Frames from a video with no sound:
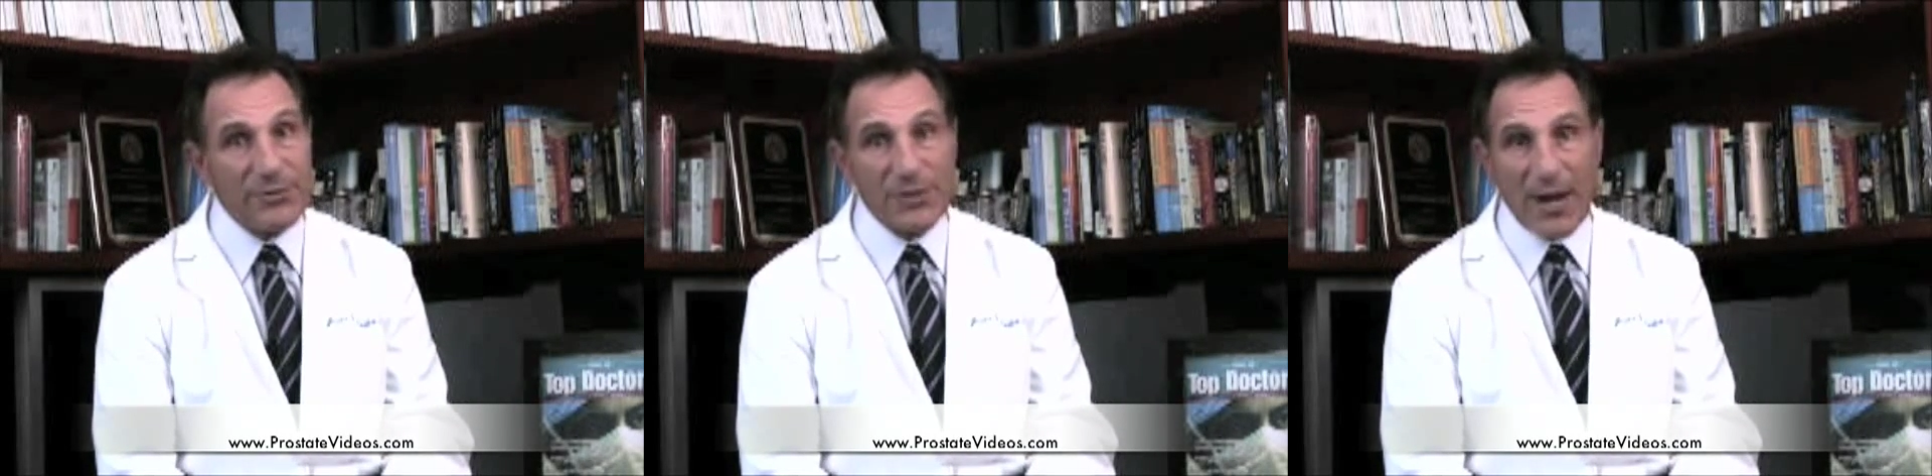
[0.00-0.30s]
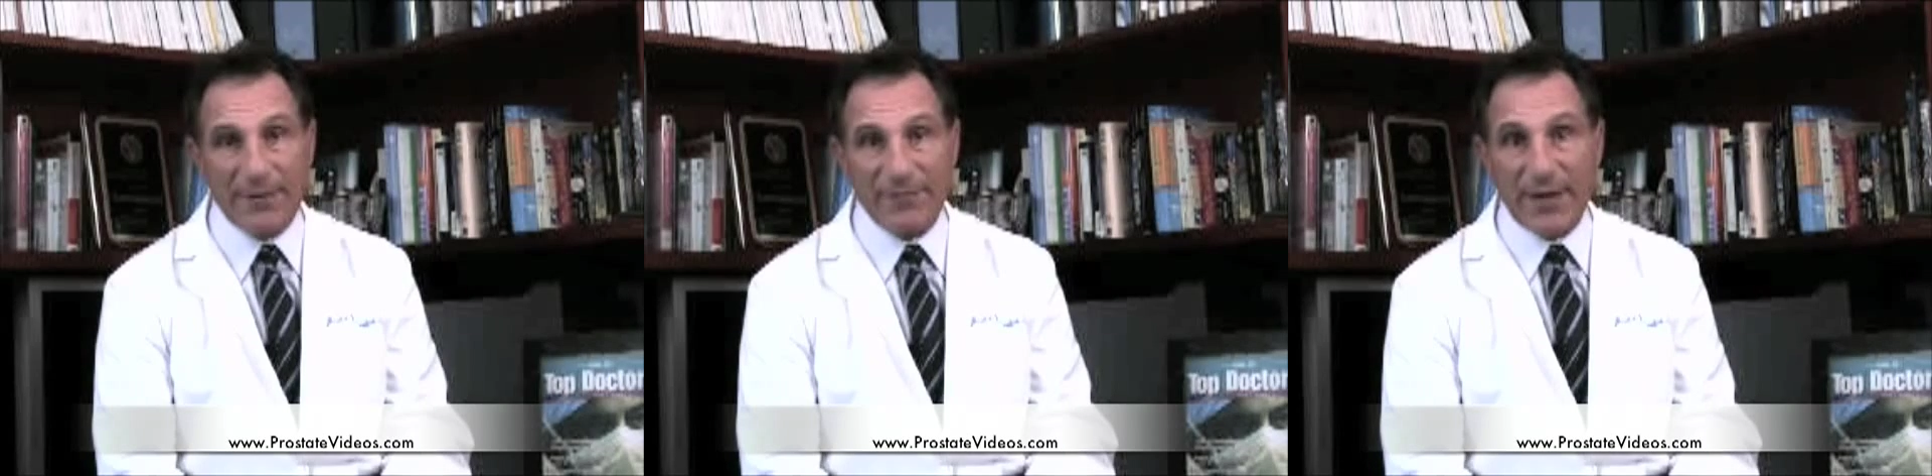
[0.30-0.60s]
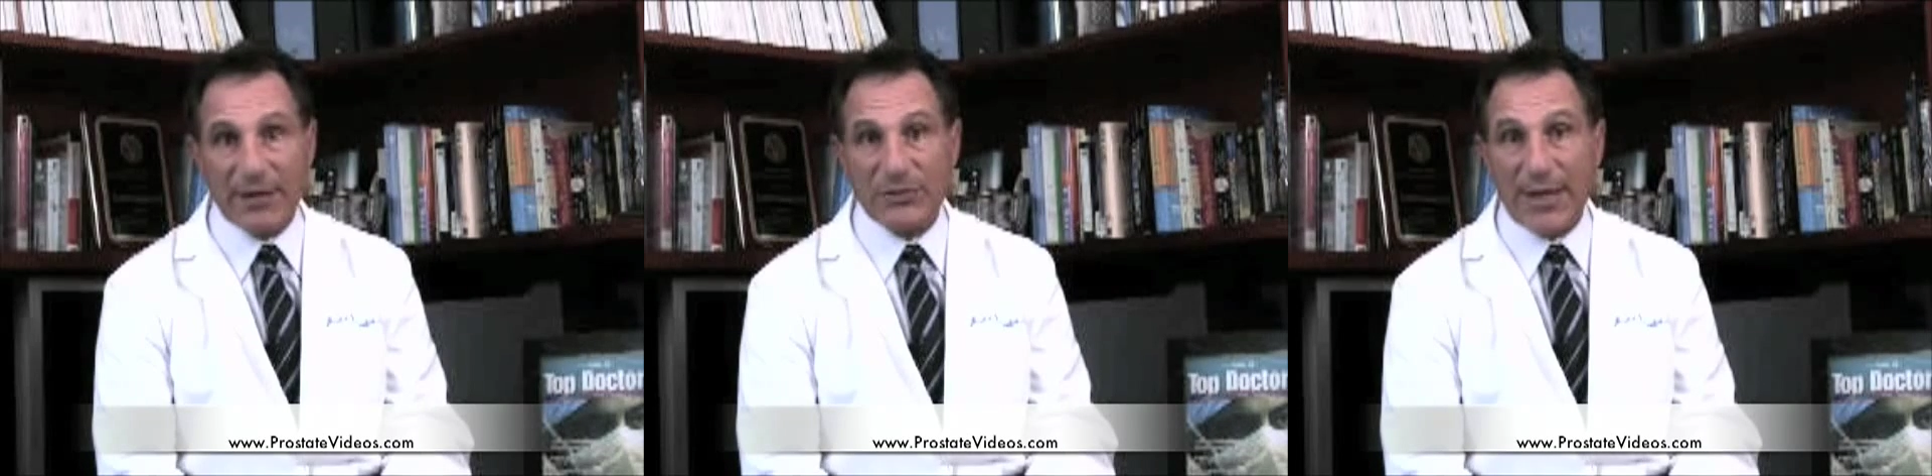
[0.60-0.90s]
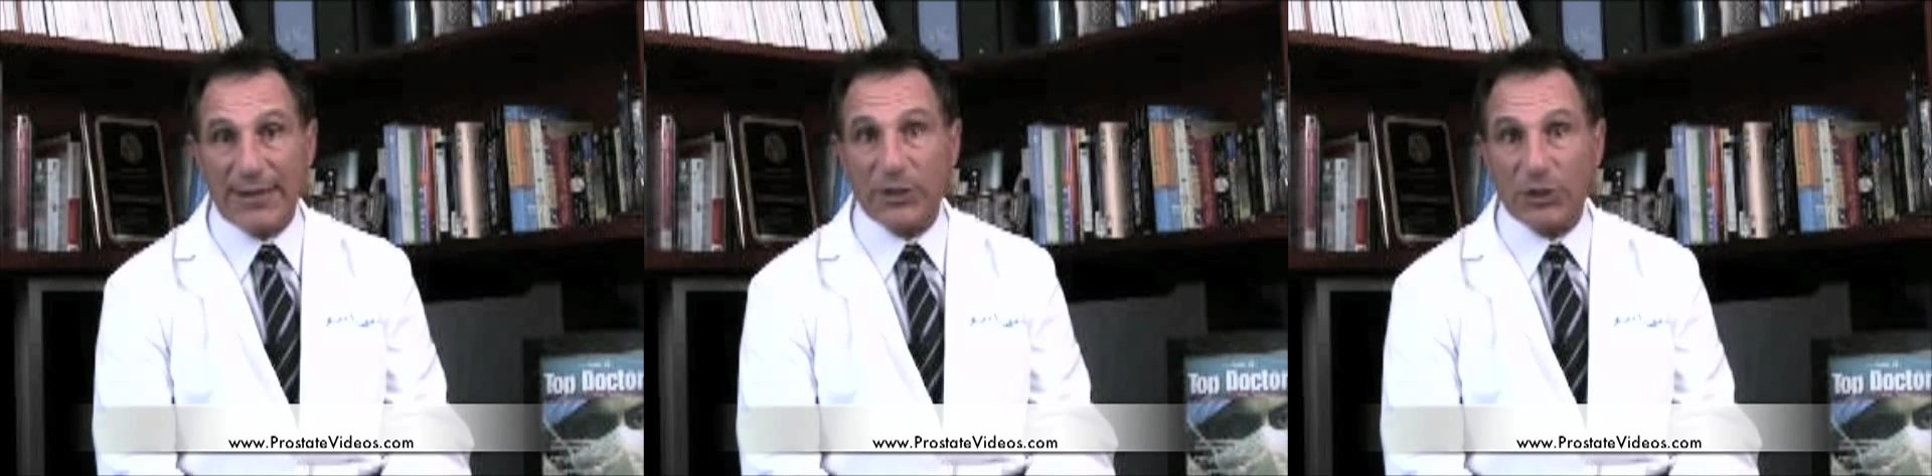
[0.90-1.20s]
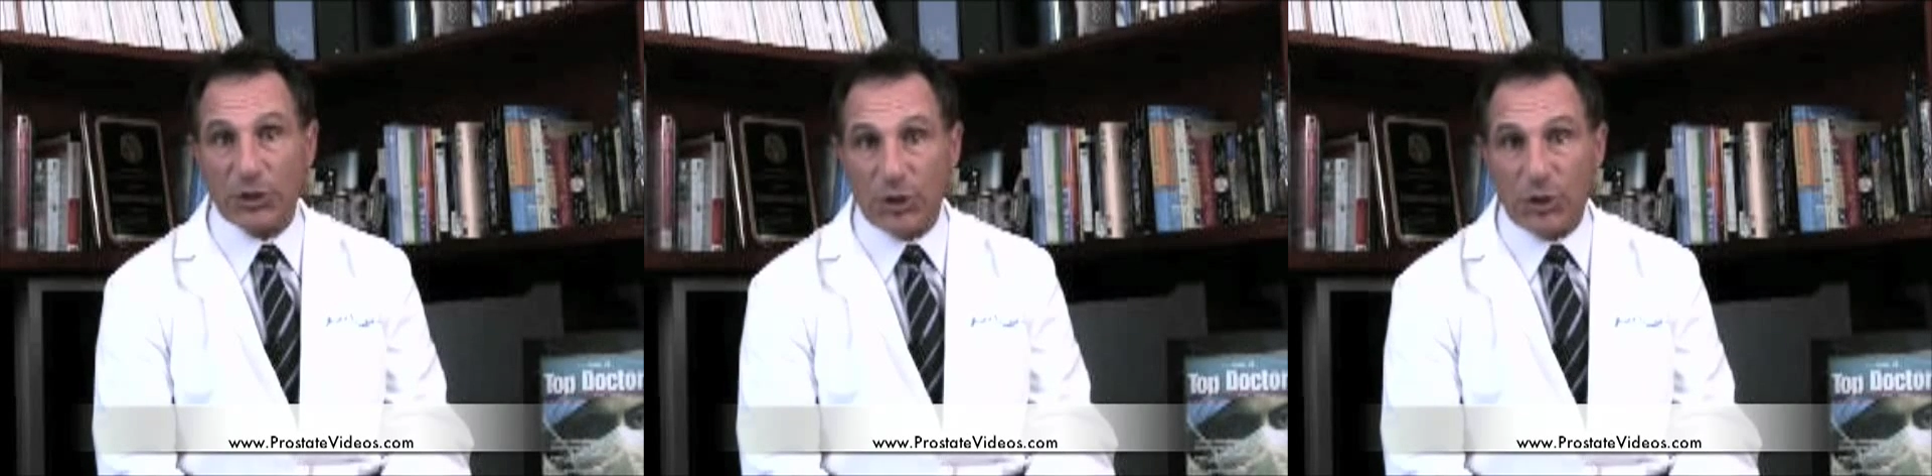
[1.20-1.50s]
side effects that
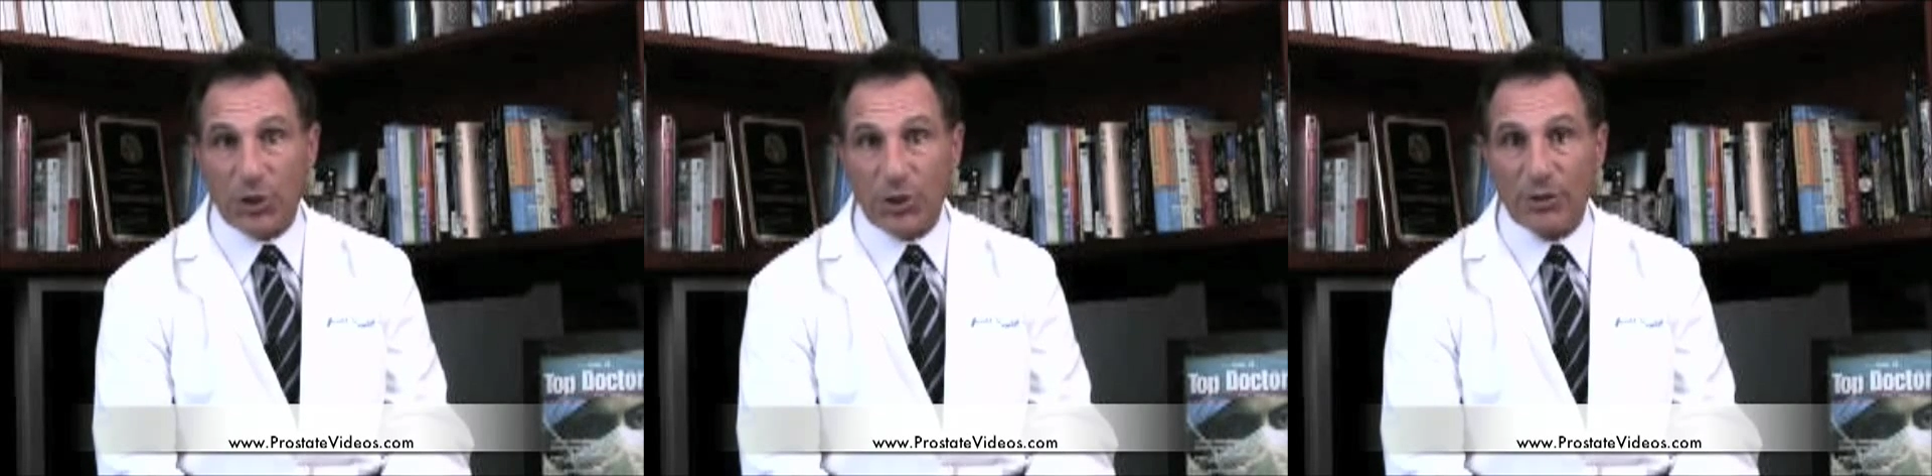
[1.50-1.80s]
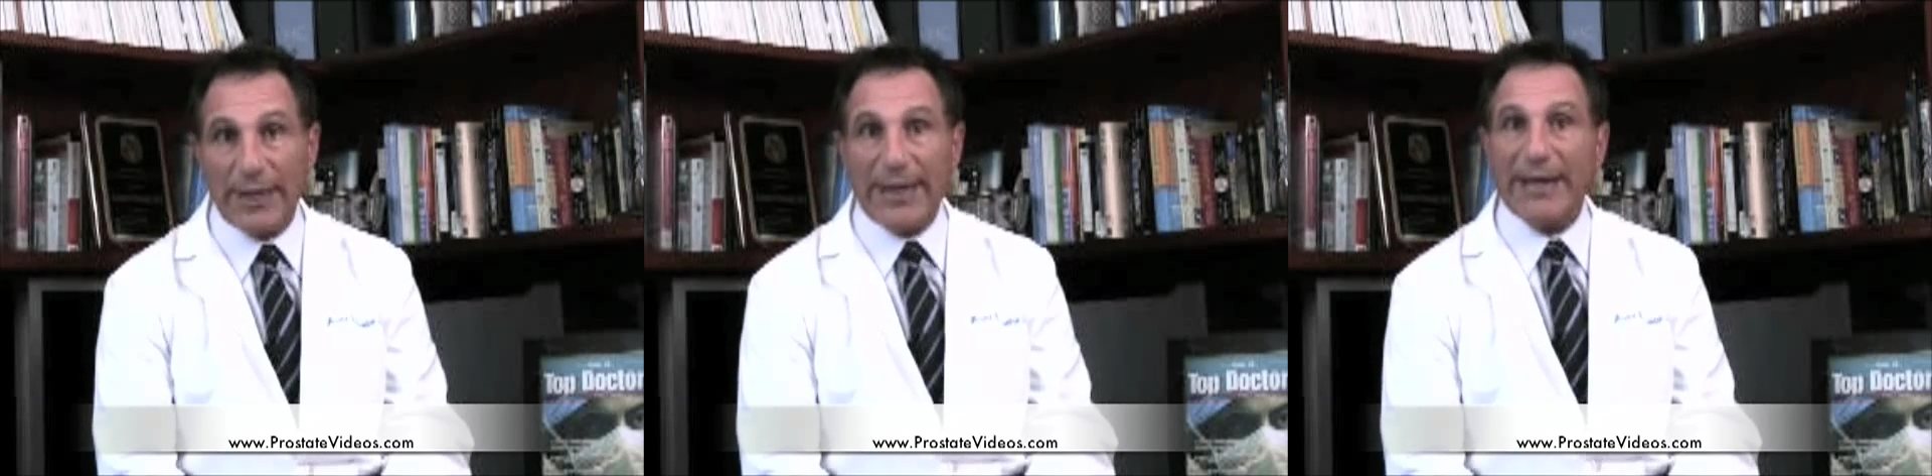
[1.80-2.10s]
can occur